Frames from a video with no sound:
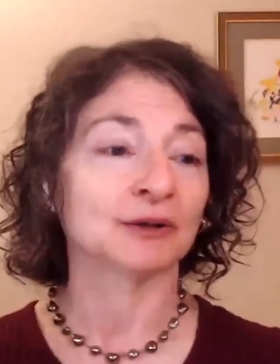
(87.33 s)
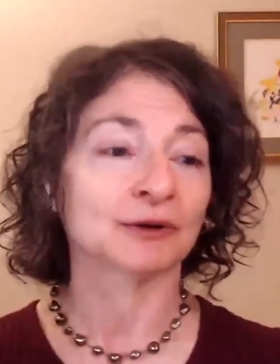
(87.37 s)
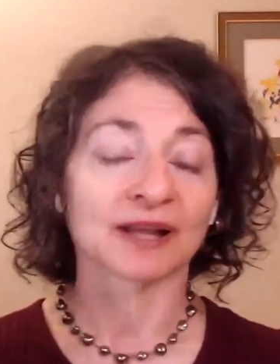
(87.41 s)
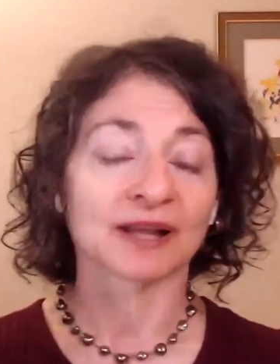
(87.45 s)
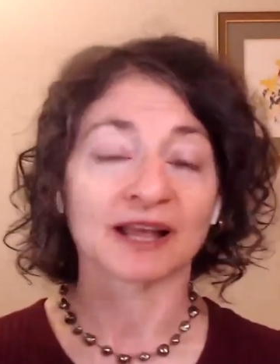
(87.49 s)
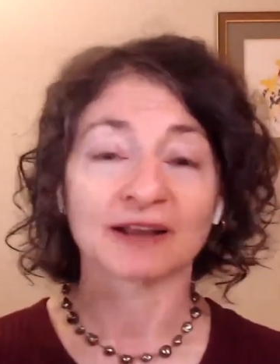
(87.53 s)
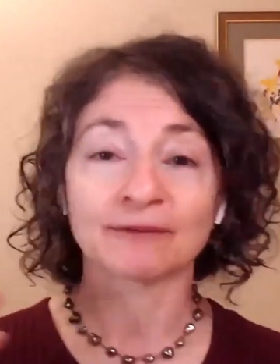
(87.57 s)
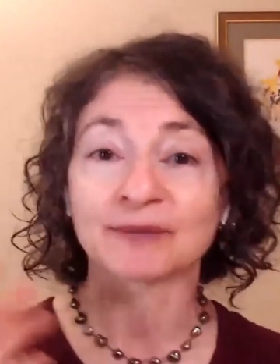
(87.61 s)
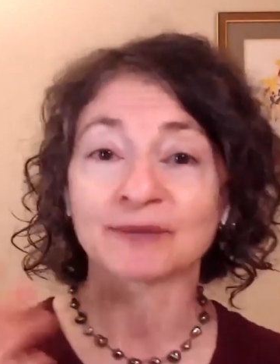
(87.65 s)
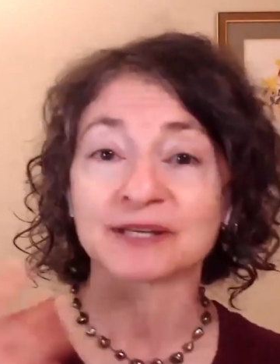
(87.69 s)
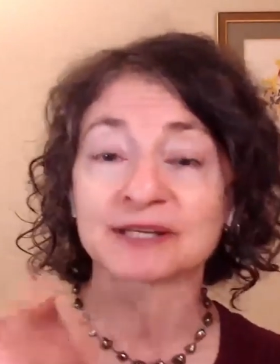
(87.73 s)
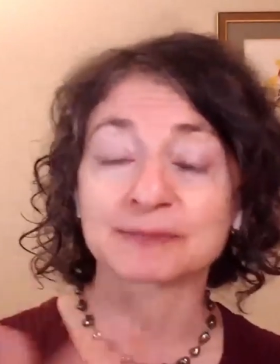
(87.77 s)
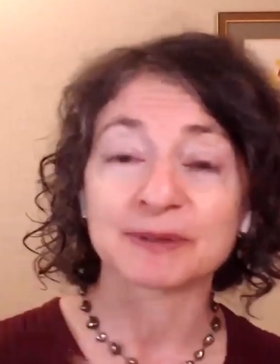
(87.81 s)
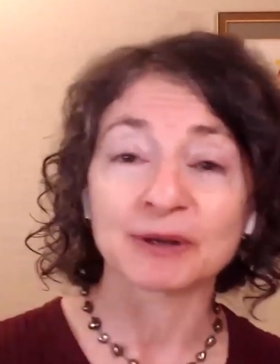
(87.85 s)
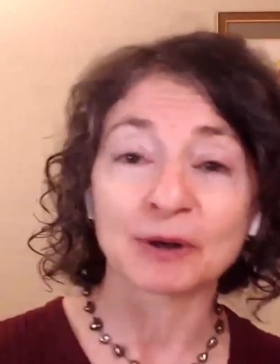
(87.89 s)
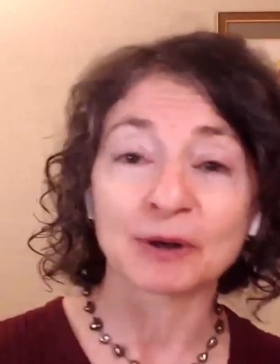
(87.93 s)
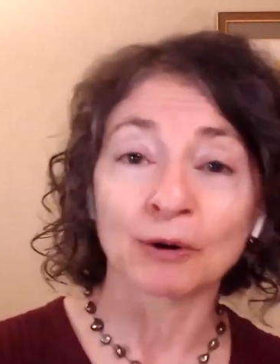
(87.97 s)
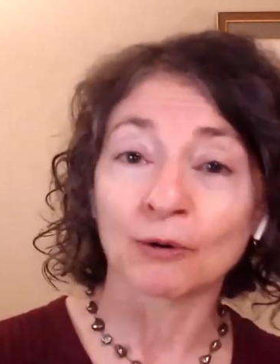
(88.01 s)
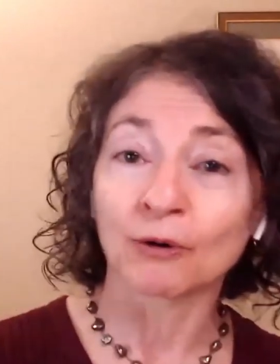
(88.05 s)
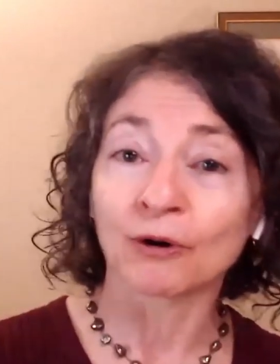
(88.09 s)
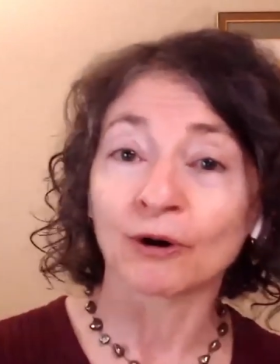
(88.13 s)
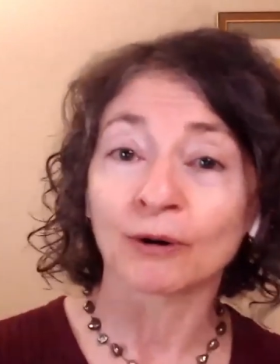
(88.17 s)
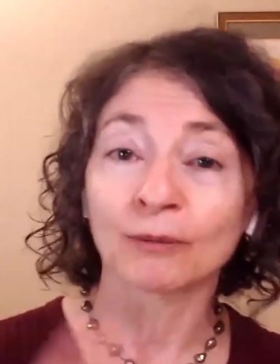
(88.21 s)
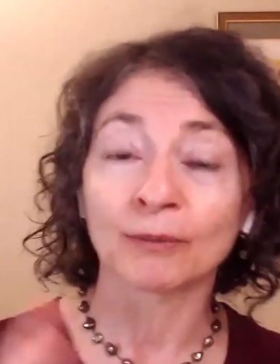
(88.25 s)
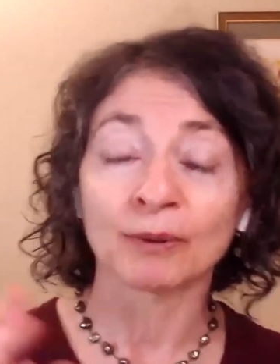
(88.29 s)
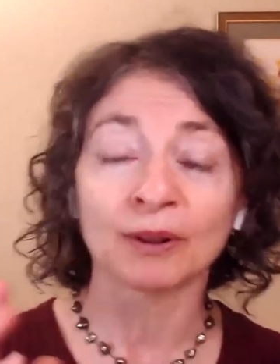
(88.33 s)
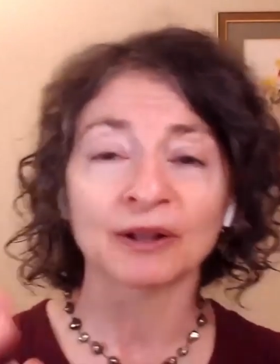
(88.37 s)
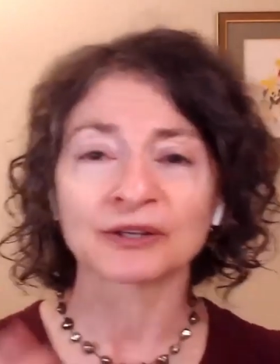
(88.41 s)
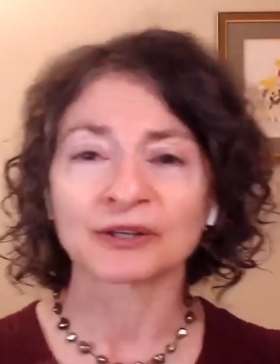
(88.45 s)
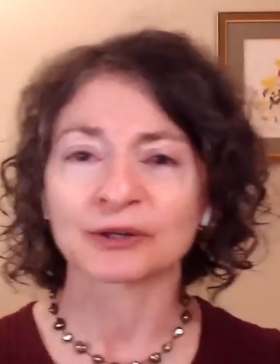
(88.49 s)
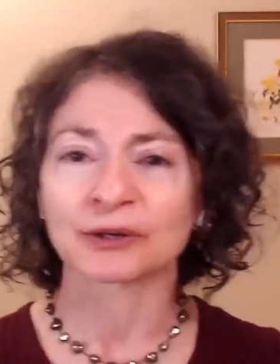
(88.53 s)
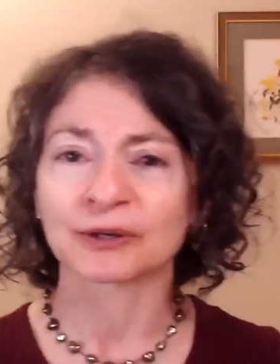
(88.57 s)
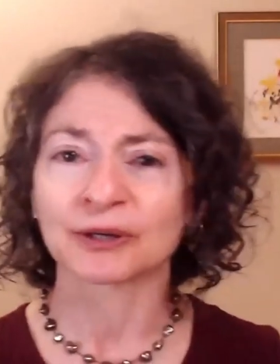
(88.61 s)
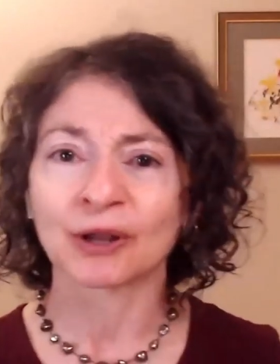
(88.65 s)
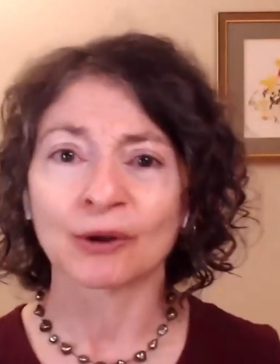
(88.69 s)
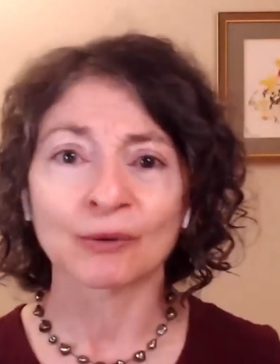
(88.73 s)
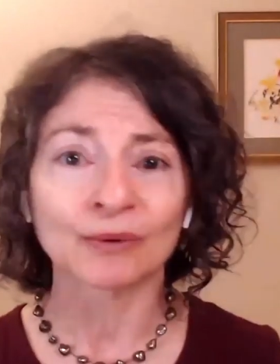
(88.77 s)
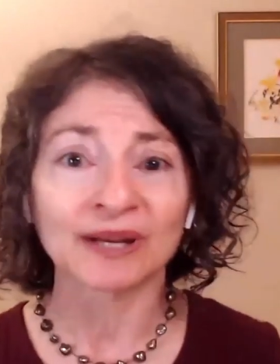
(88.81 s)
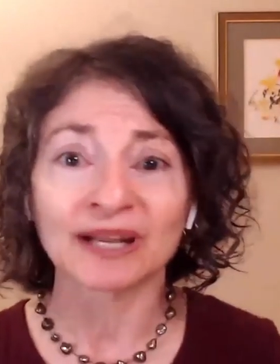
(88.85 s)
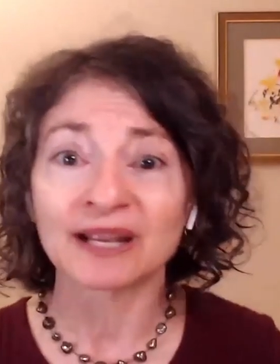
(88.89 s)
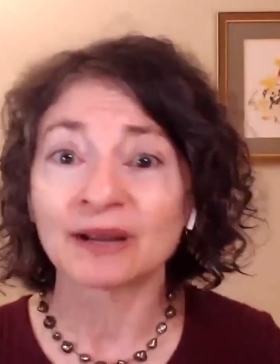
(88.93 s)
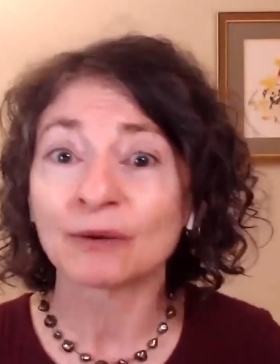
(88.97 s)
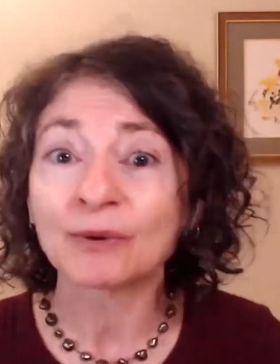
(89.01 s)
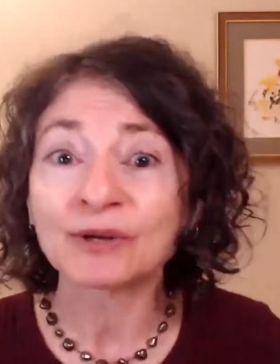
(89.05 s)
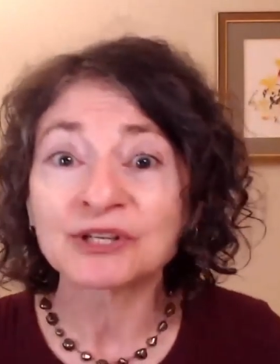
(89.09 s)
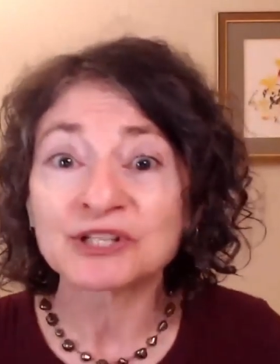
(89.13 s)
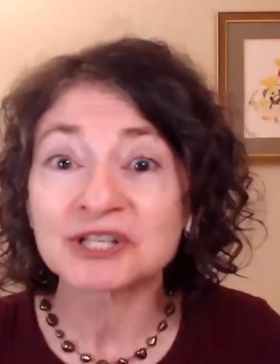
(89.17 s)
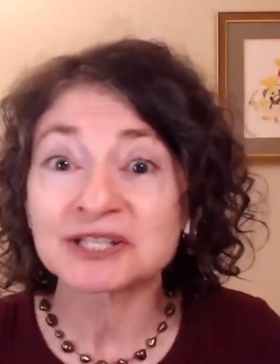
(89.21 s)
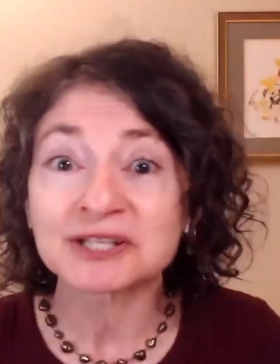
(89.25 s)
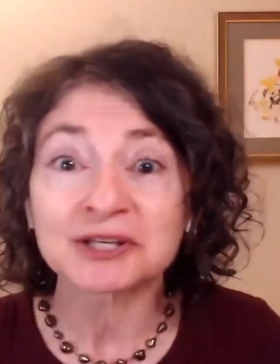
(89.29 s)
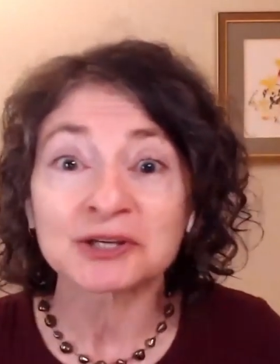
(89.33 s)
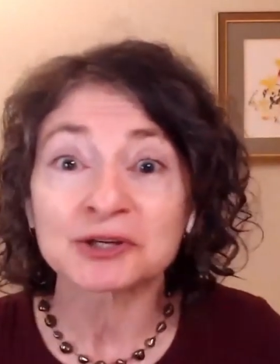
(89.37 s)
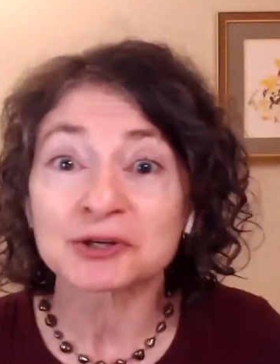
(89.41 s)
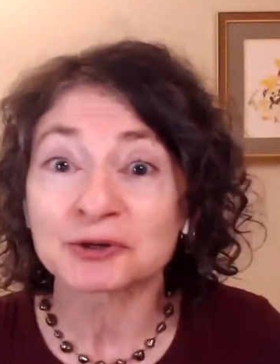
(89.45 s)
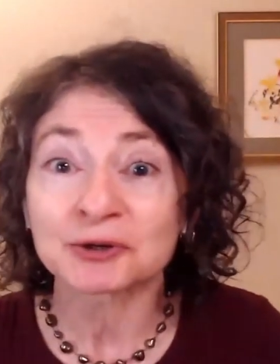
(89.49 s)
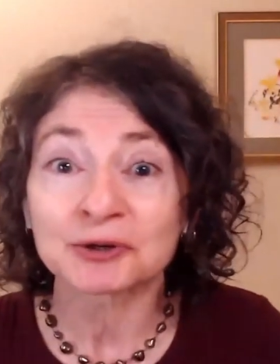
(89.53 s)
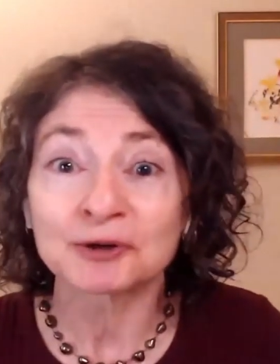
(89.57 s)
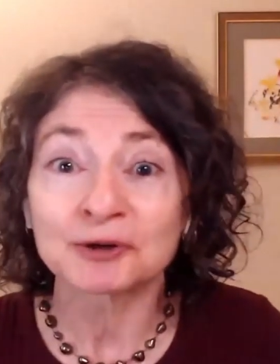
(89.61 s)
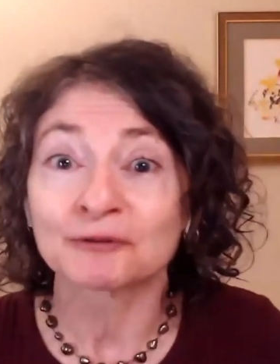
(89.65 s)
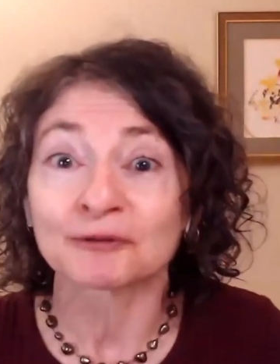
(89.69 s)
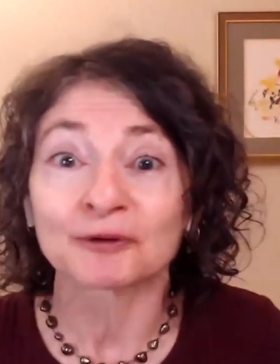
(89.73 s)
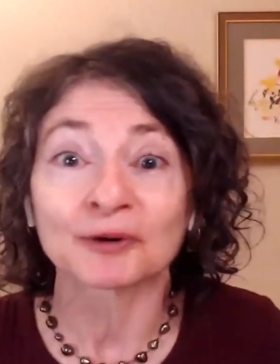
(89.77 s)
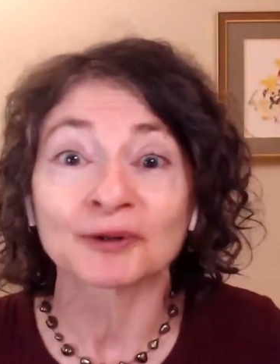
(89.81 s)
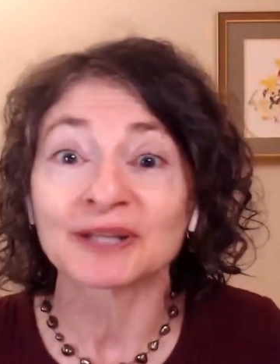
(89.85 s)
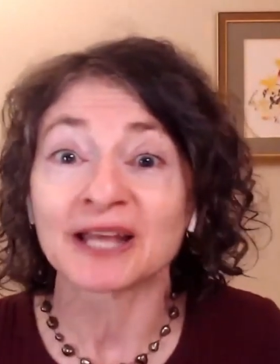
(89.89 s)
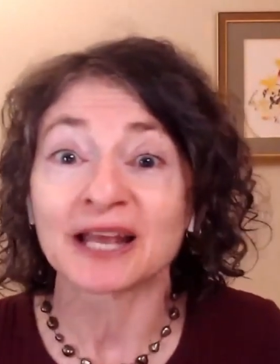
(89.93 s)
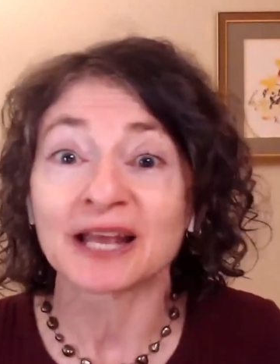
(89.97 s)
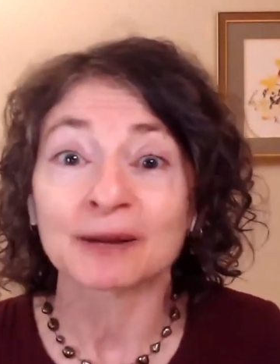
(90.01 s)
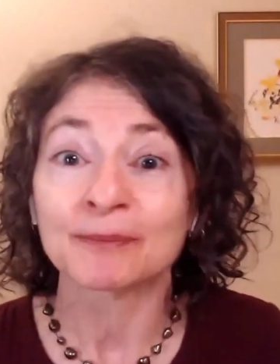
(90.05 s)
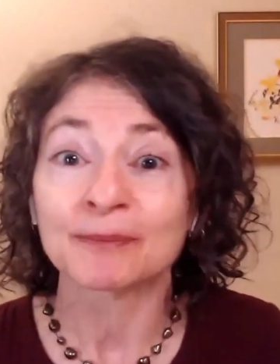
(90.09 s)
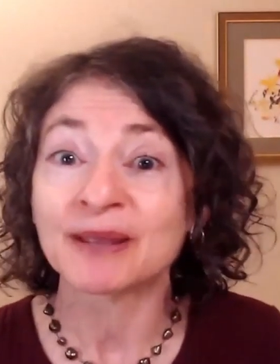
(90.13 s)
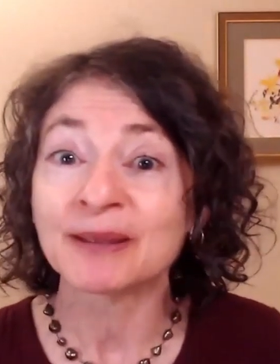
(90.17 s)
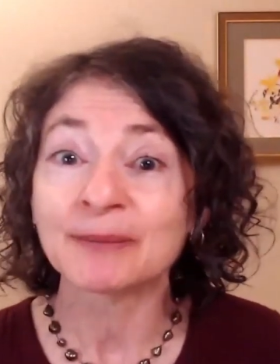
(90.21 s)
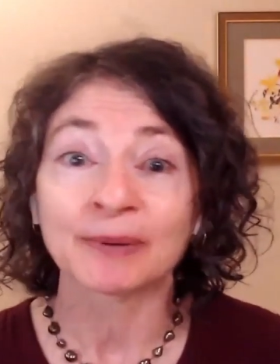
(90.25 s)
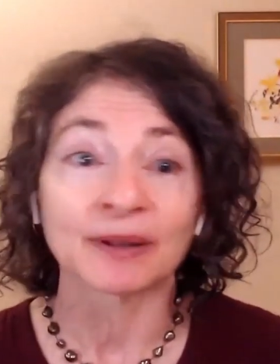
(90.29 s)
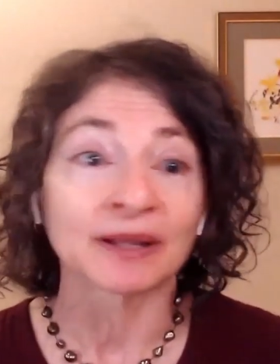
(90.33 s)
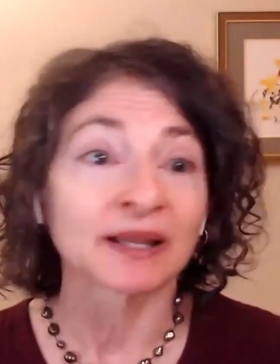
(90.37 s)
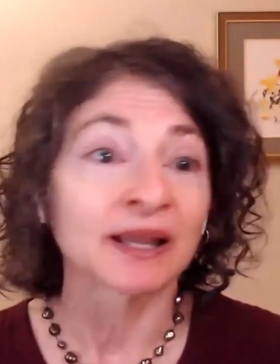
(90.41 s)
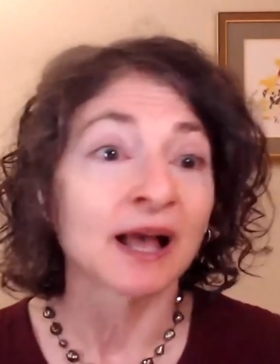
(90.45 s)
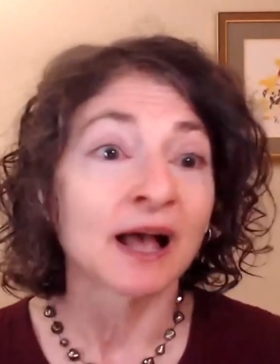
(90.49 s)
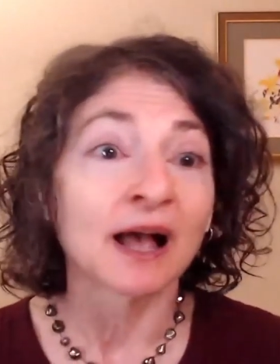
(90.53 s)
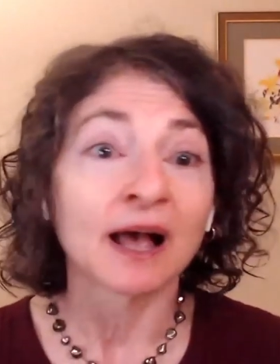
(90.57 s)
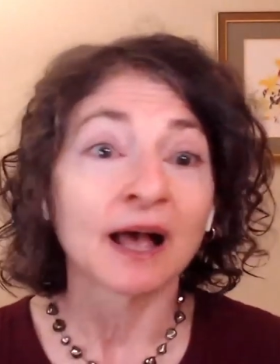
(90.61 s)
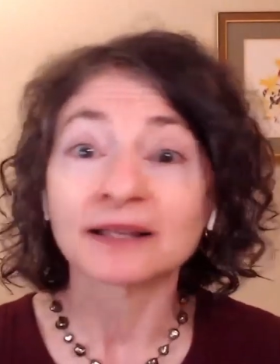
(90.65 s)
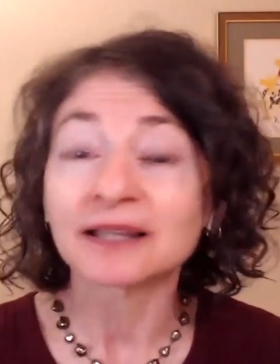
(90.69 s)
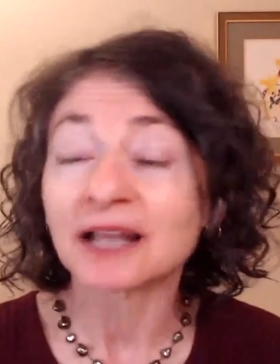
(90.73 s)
your life must be horrible and you're lonely, which isn't true for a lot of people.